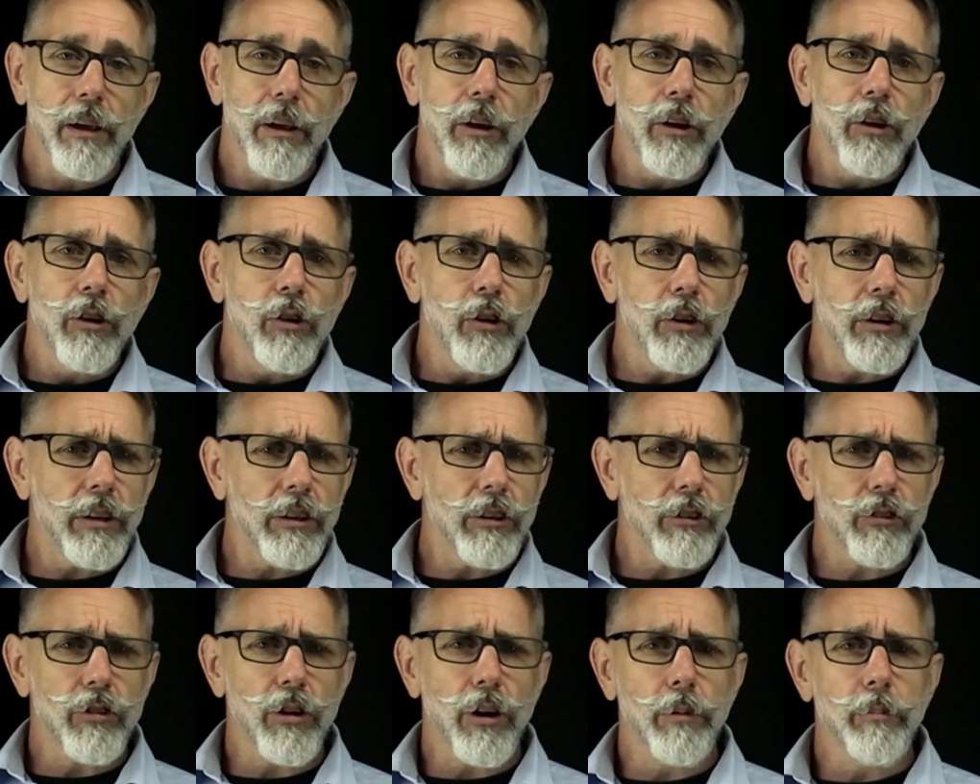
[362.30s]
You can
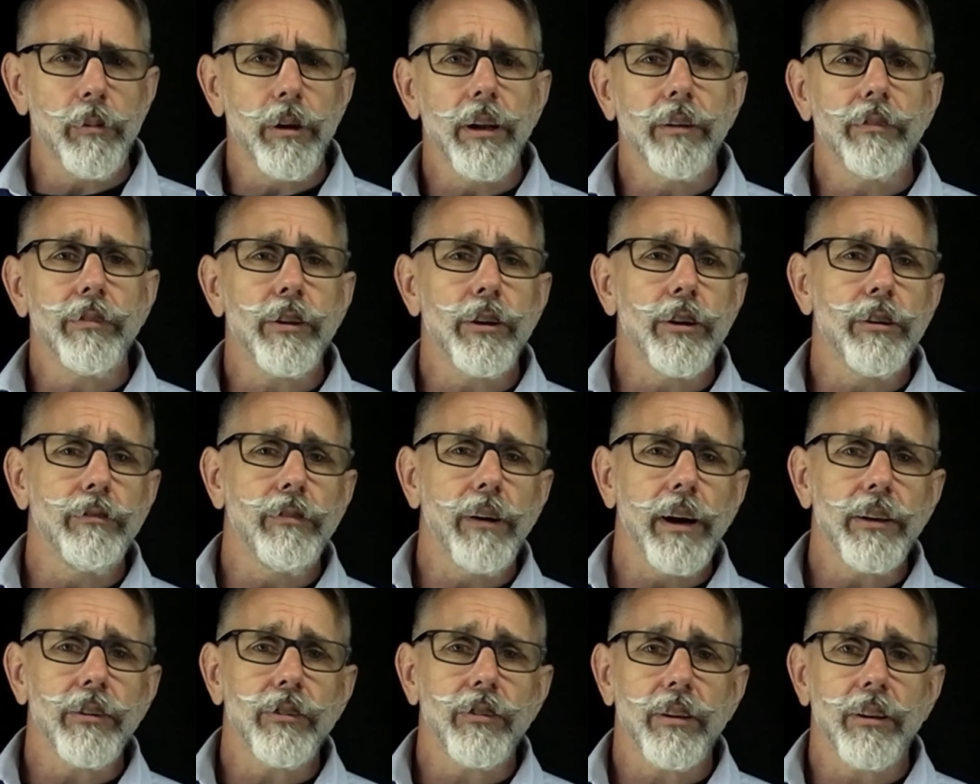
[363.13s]
determine if the
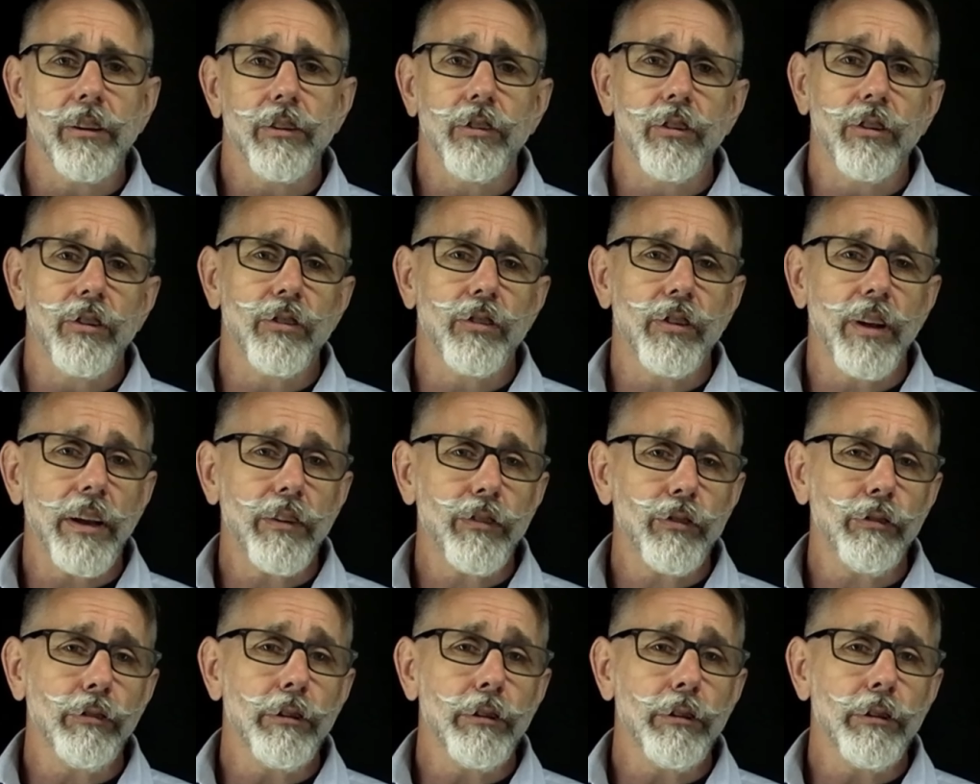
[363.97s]
device can successfully